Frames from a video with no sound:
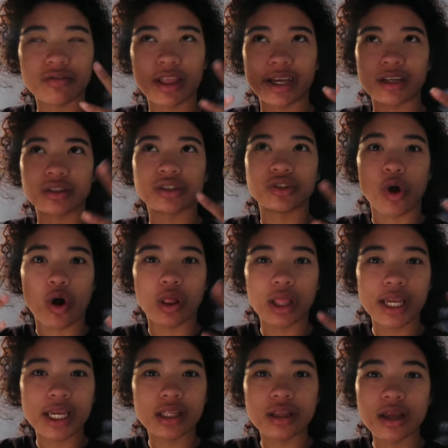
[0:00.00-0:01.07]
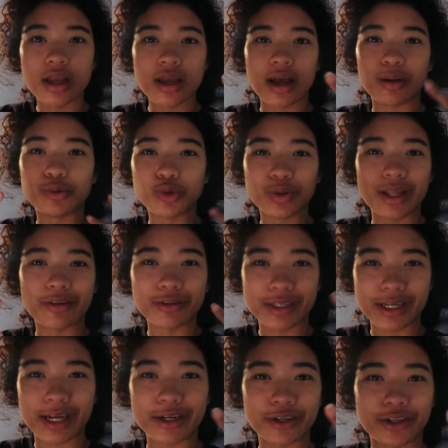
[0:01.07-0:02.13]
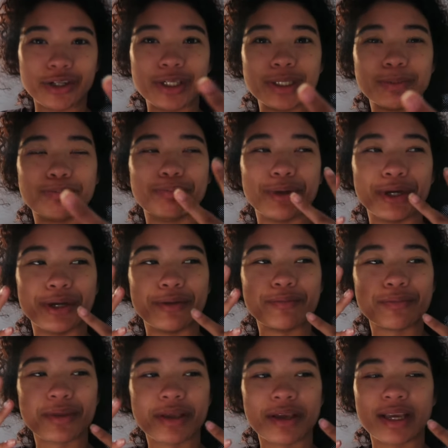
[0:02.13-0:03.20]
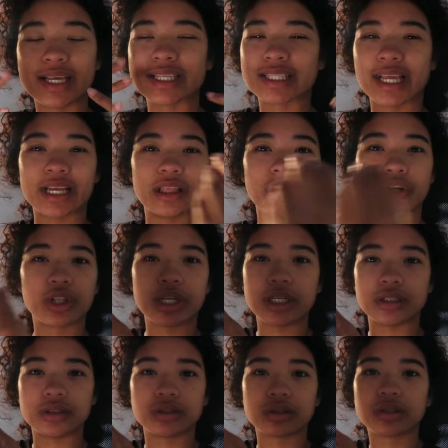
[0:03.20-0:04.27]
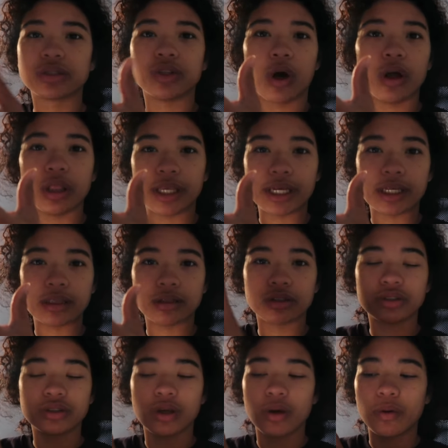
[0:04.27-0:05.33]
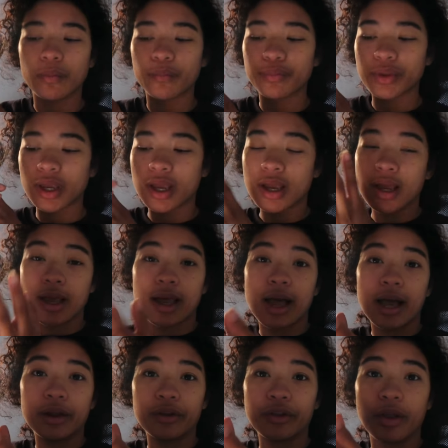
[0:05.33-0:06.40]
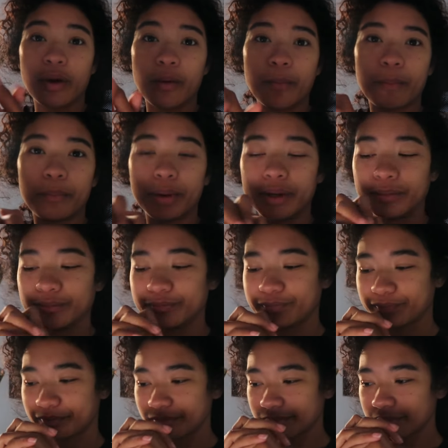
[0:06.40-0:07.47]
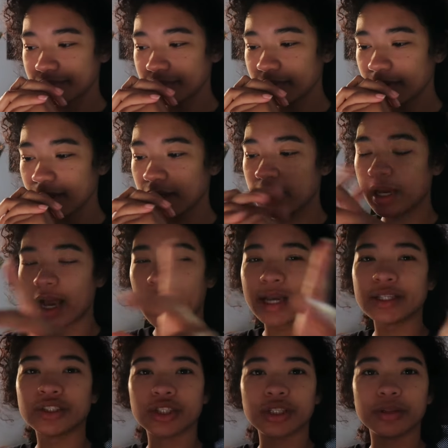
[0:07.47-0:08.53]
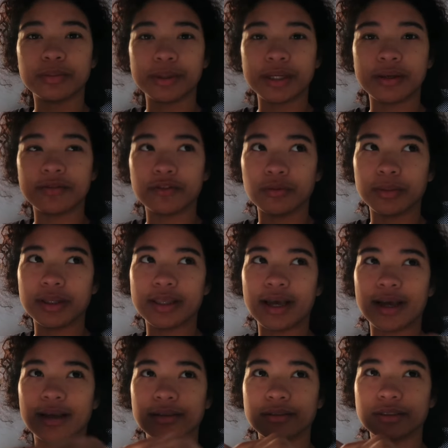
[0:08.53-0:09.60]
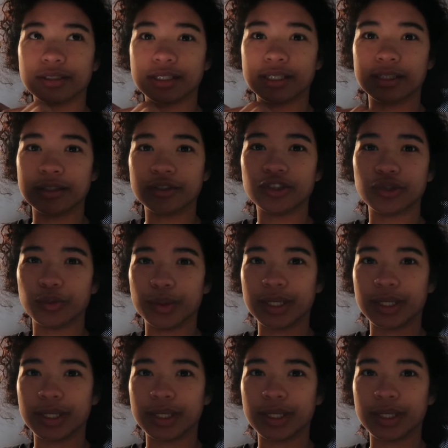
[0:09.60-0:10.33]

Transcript: of like stalling. I'm doing everything I could, but it's like literally stalling. So I don't know, but I should be filming that in two